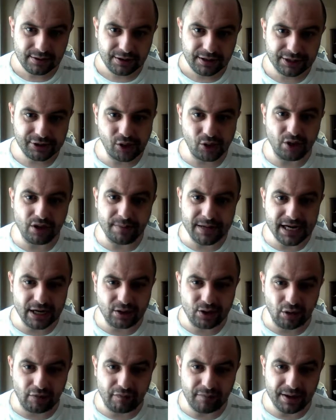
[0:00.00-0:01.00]
it's not going to be a
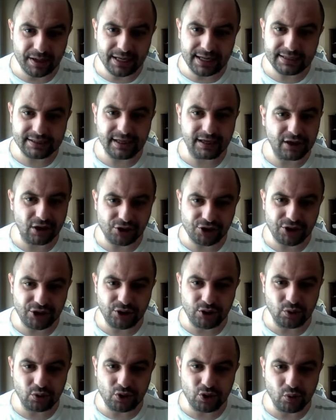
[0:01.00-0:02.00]
government, is it? Because they'd
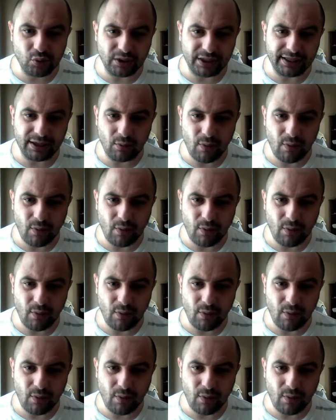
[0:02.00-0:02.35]
use nuclear